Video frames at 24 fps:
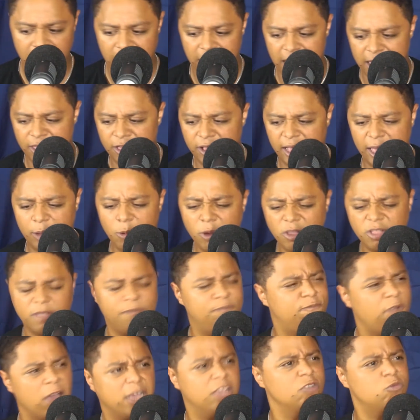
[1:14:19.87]
And they're like, what the
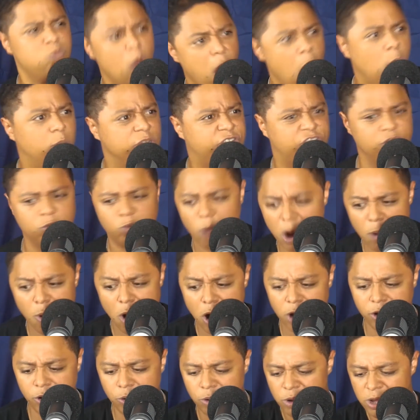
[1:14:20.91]
fuck is wrong with you? Where
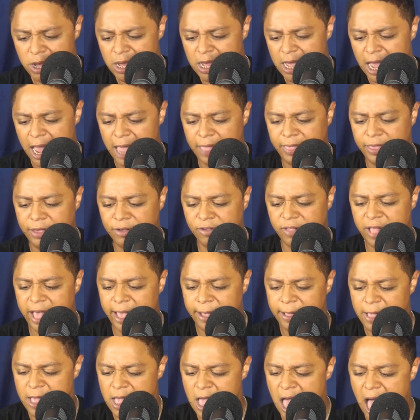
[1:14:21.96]
were you? And he's
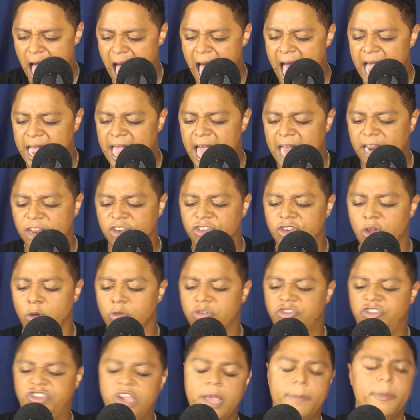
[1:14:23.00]
like, I gotta show
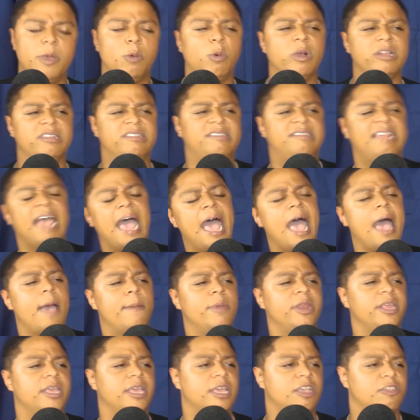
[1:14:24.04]
Jimmy what
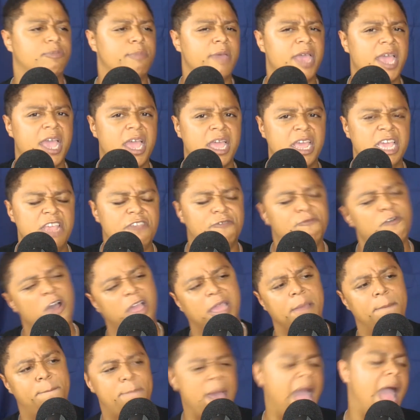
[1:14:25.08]
time it is, man. He's
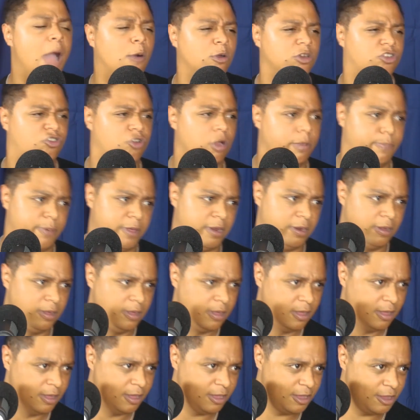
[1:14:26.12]
fucking power tripping,
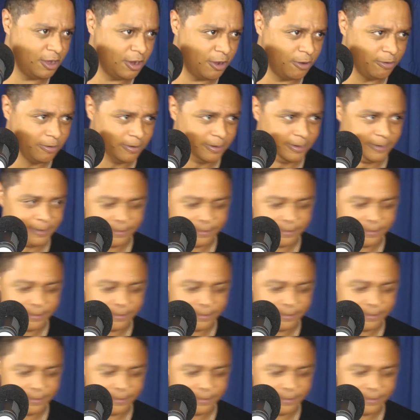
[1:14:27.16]
you know?